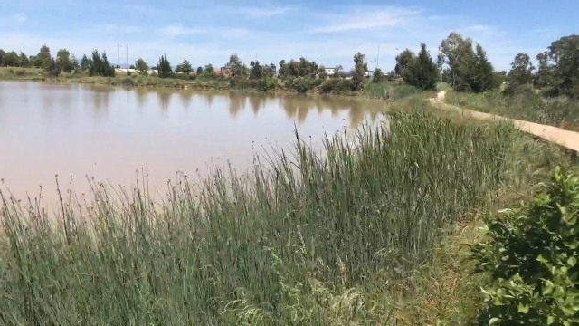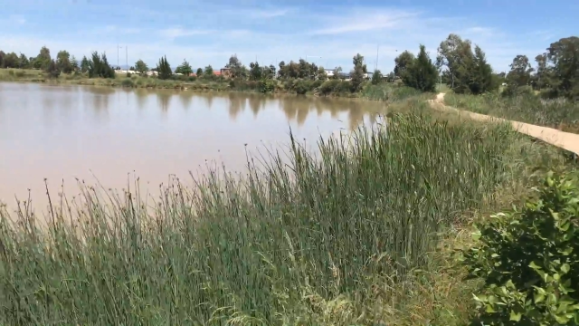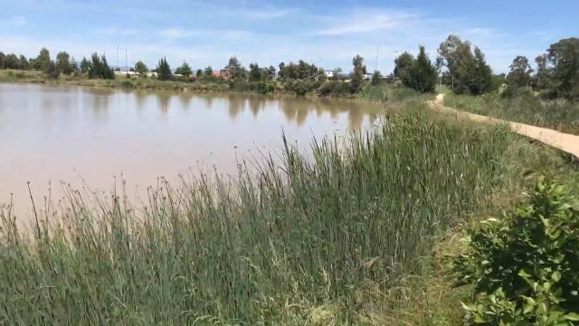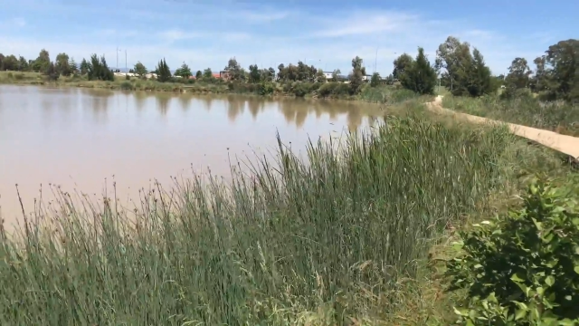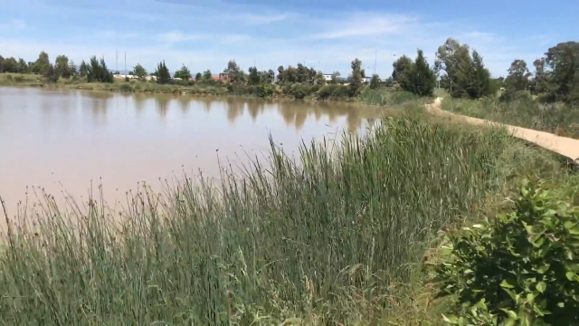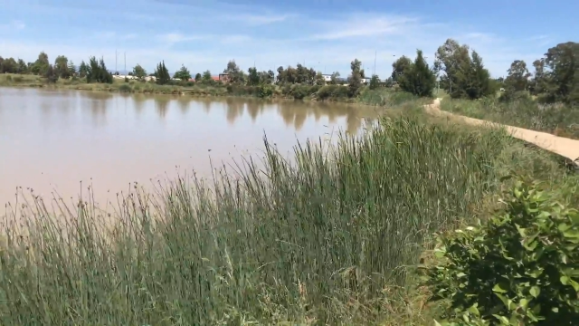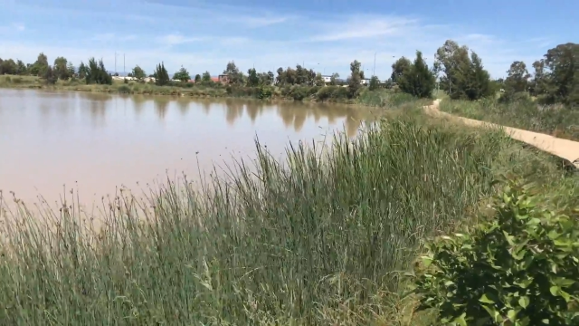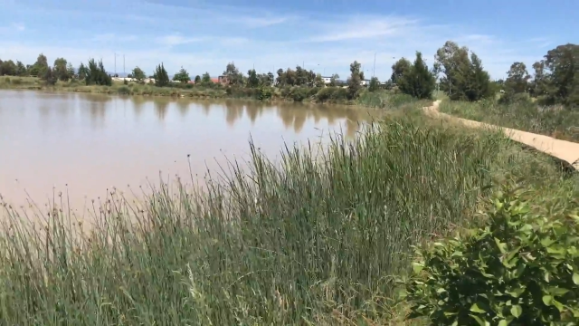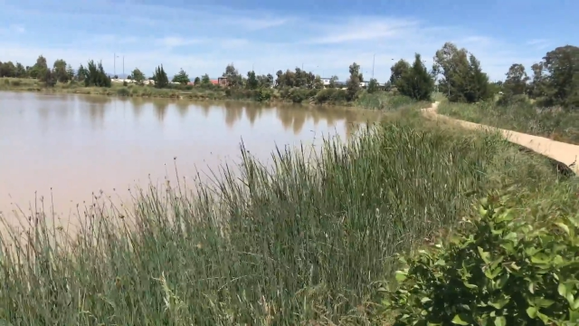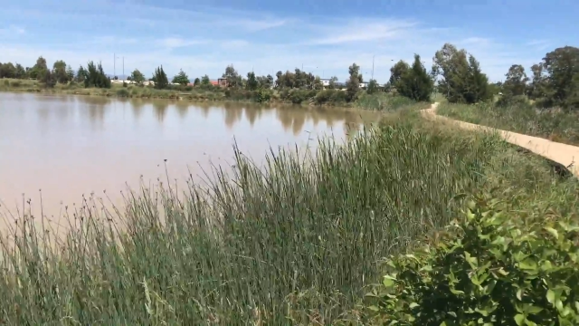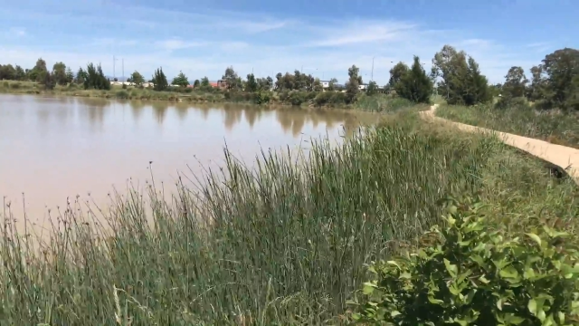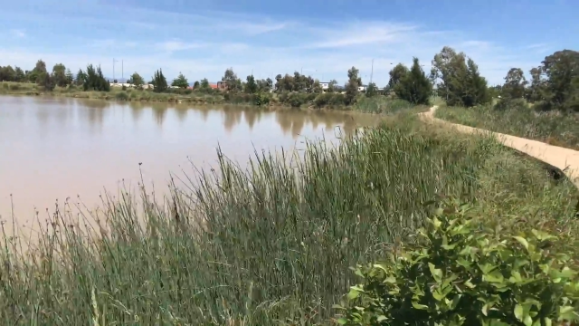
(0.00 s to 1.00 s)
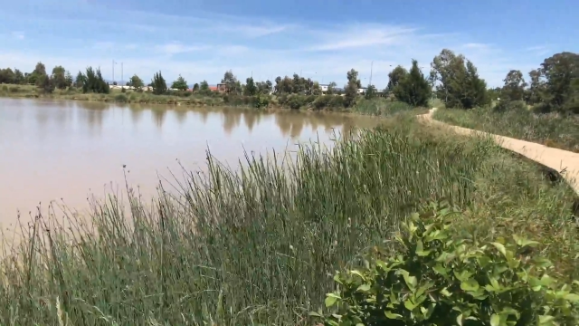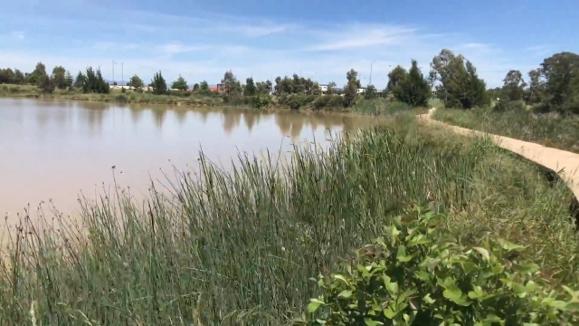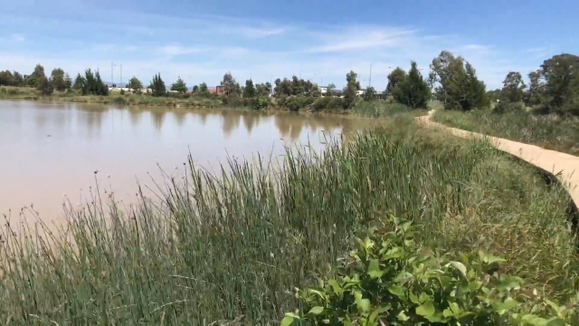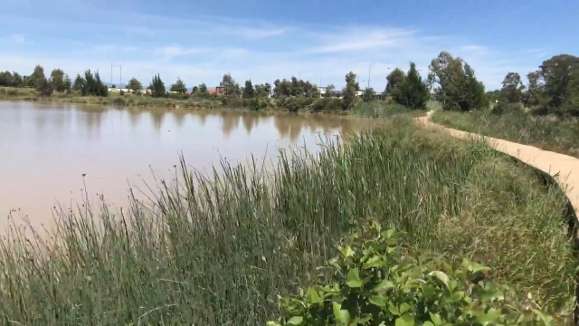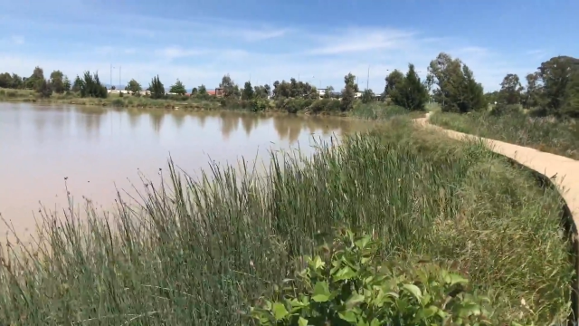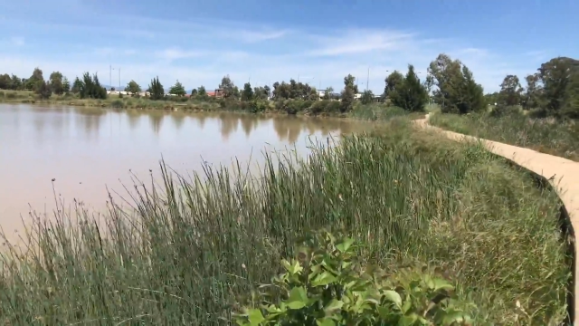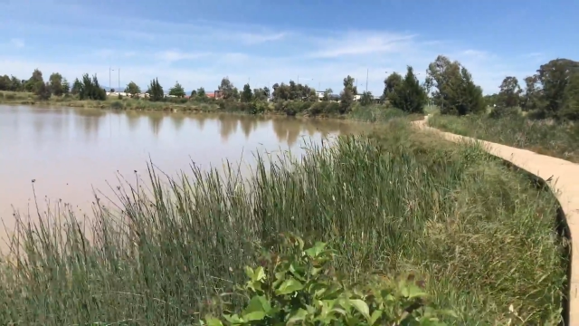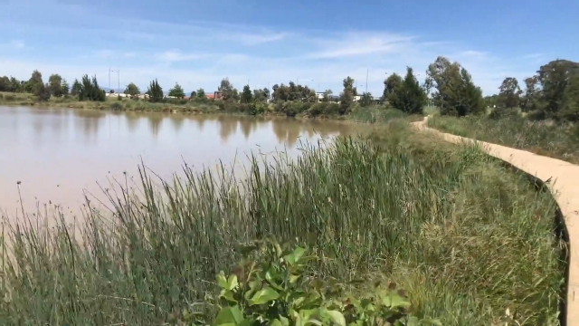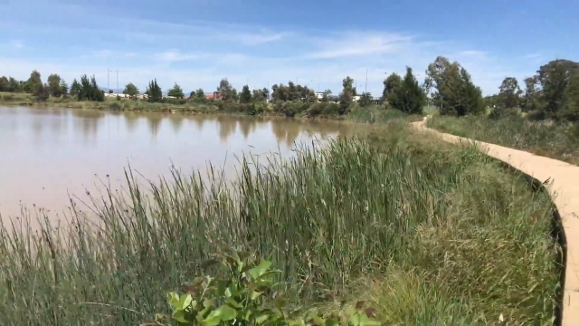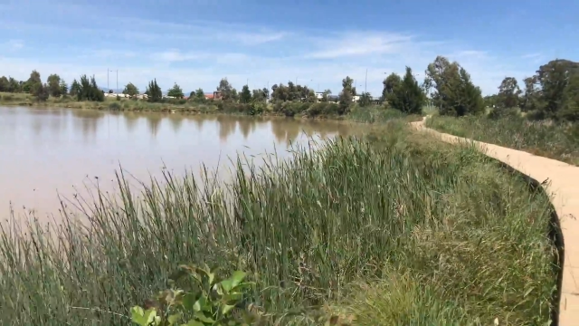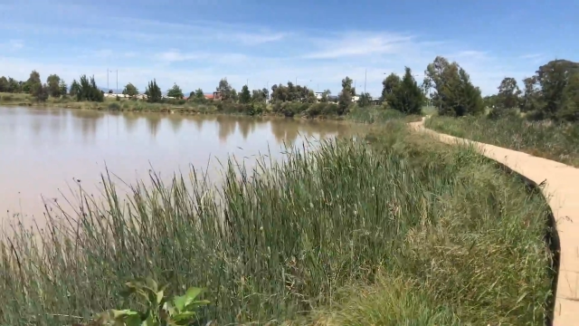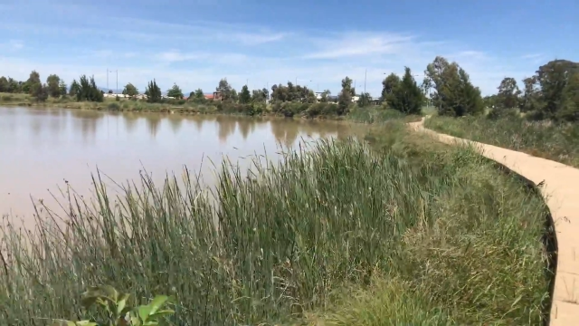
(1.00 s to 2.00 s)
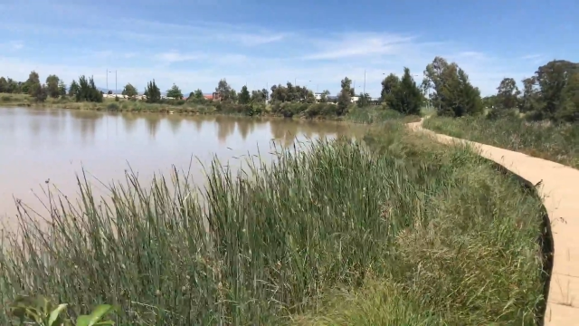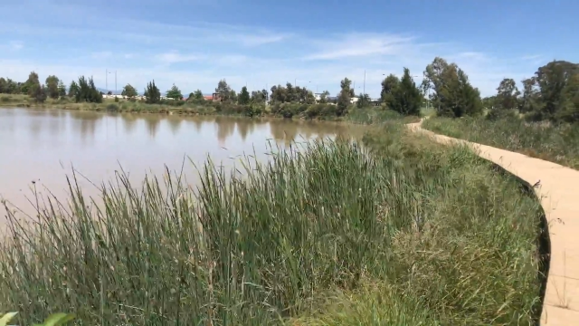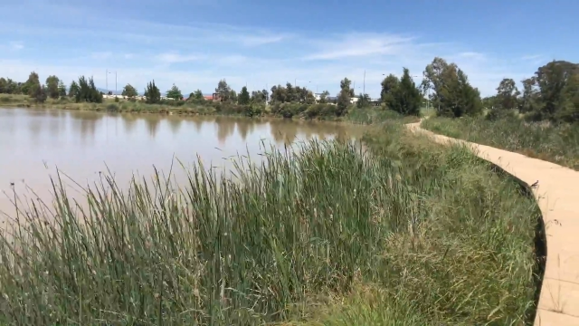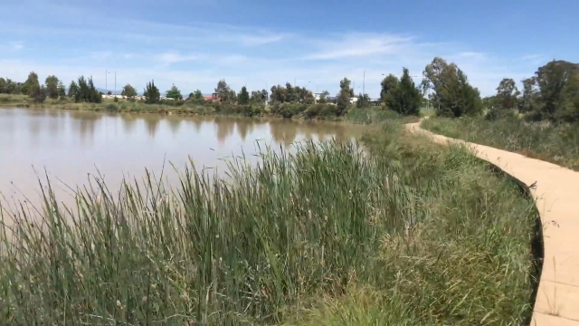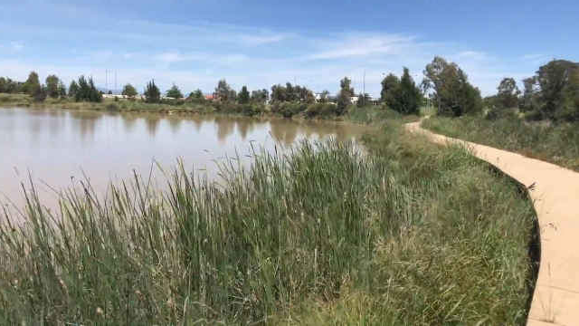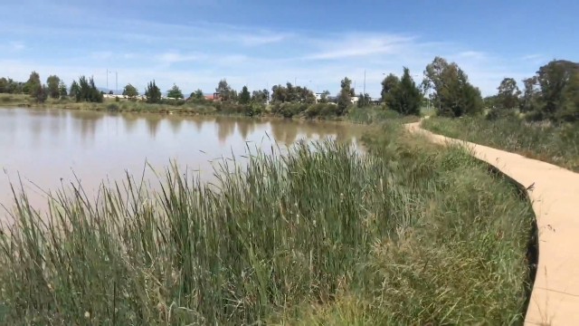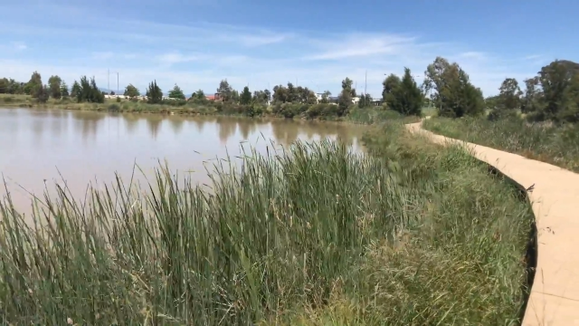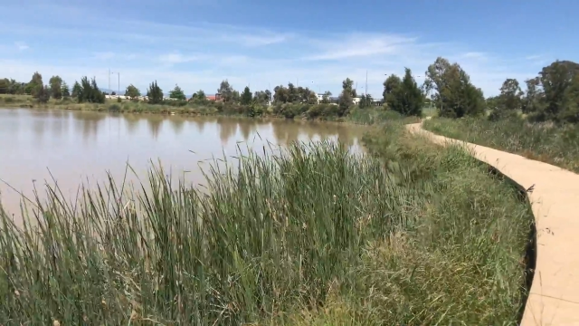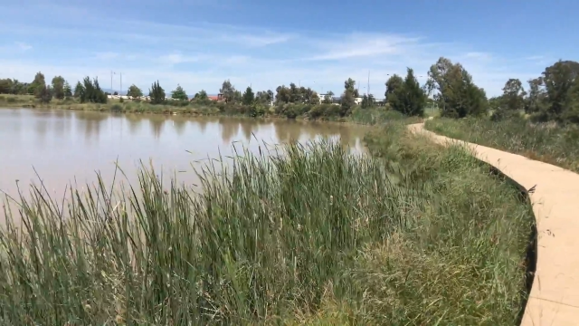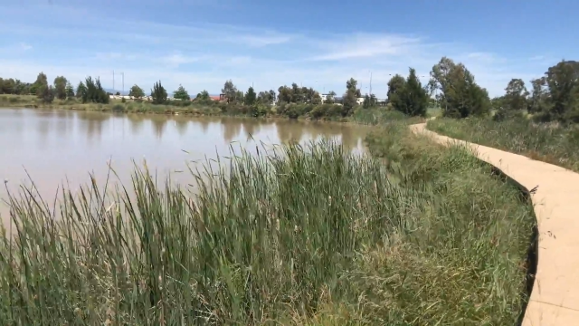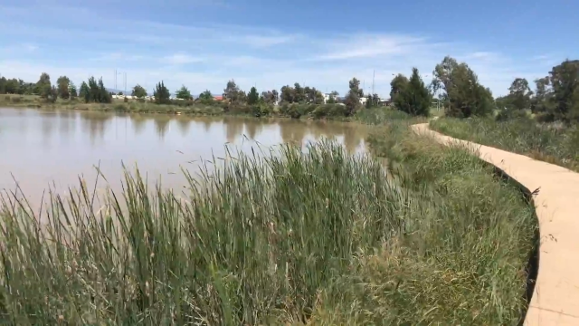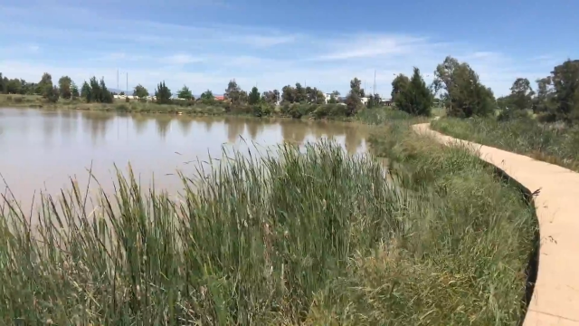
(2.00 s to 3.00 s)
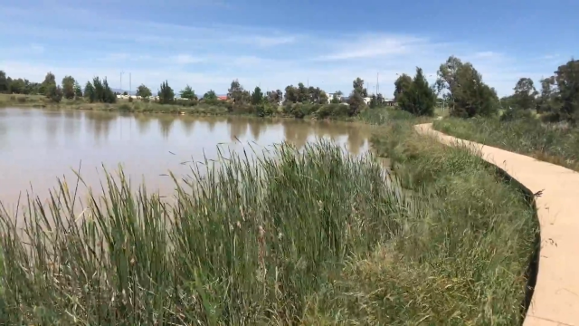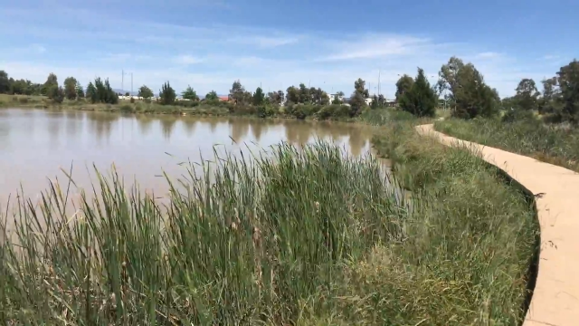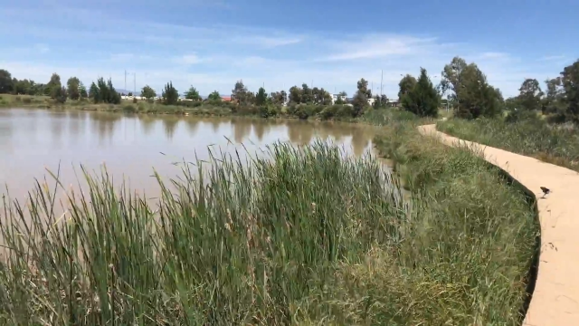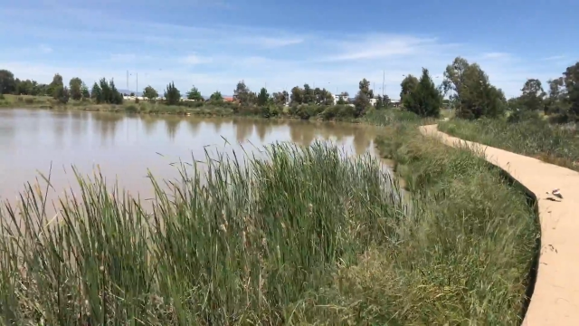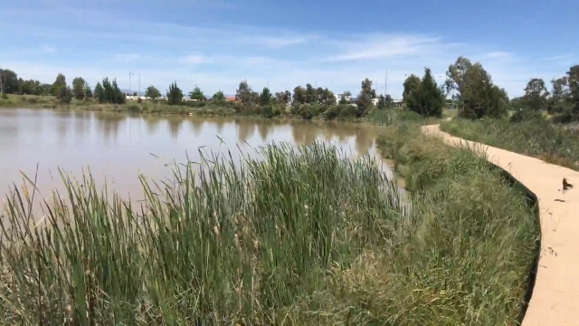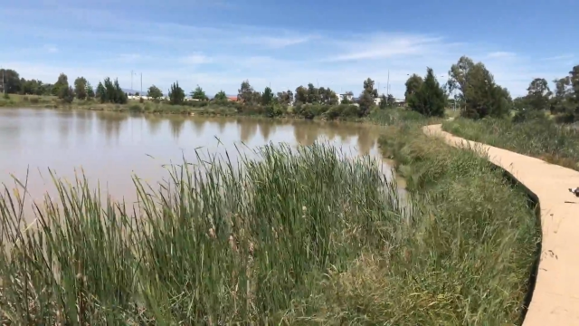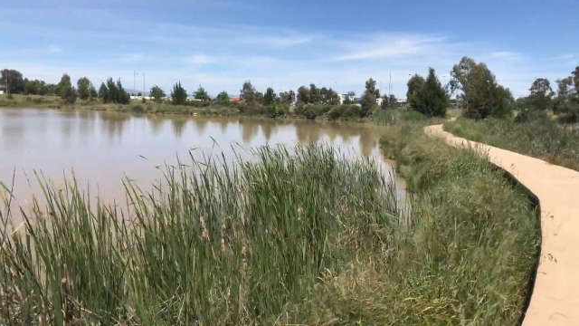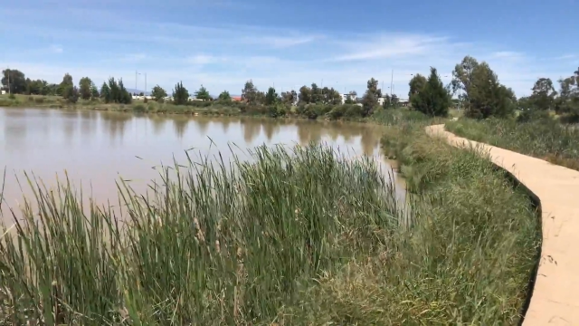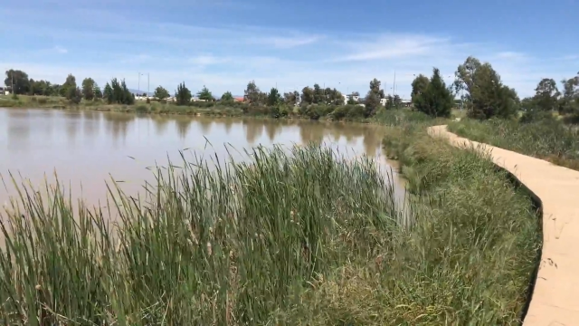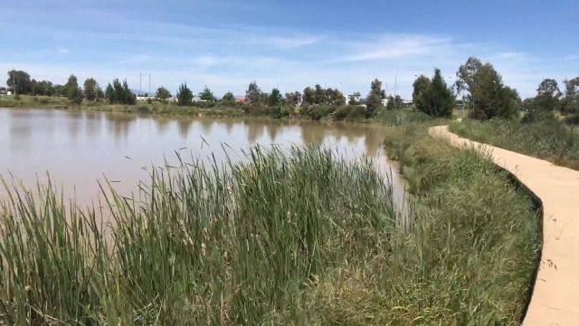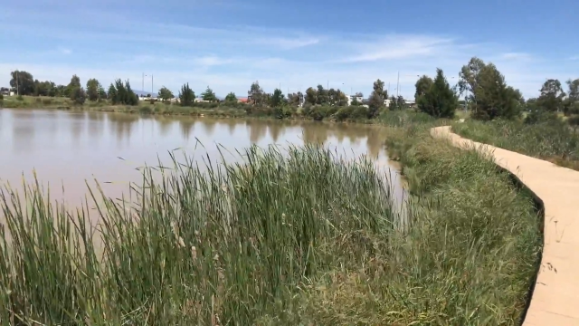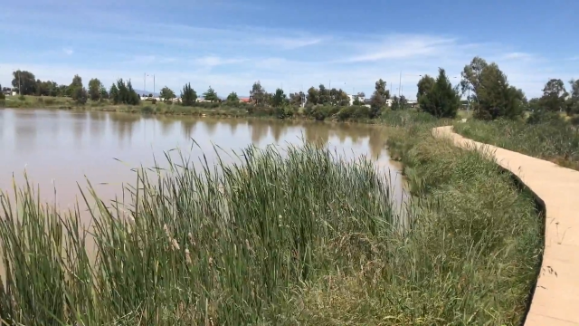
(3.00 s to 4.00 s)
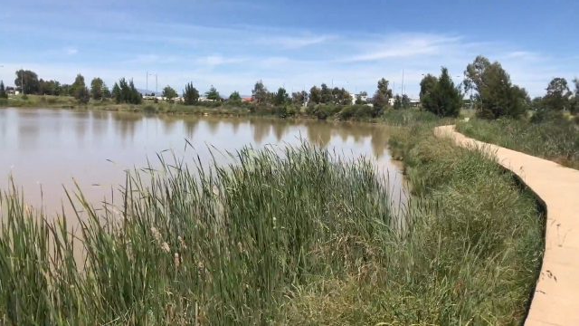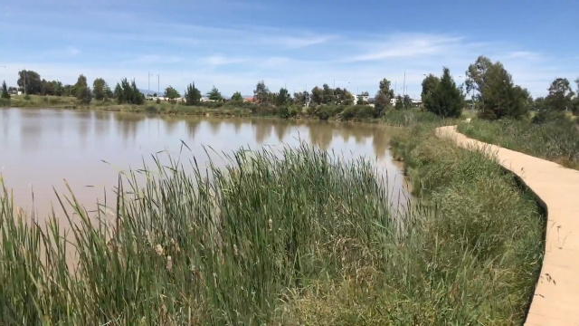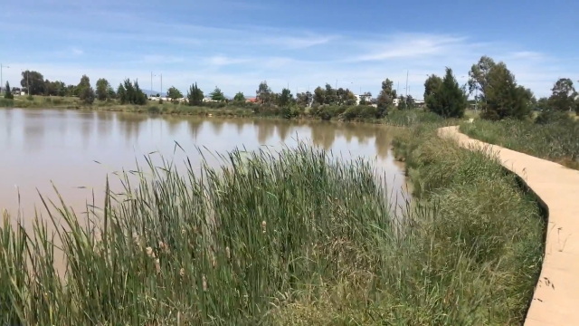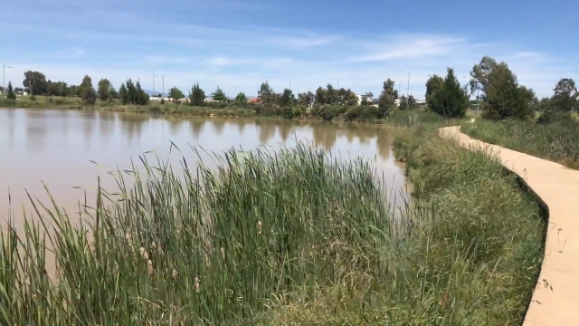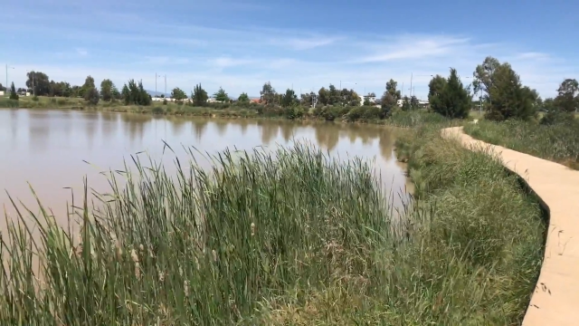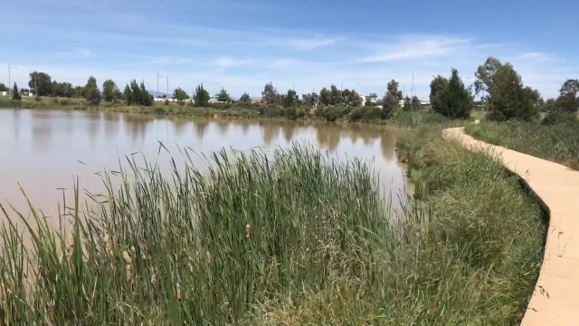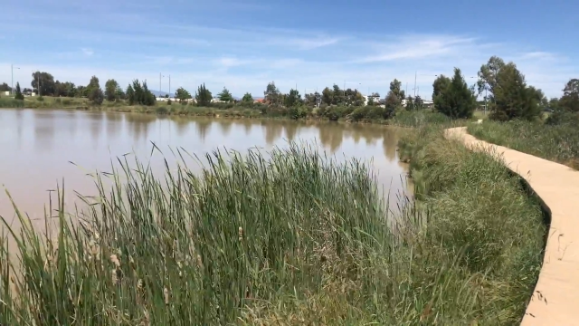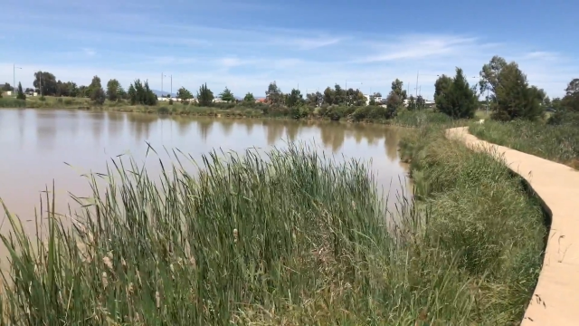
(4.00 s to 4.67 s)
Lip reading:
(no speaker visible)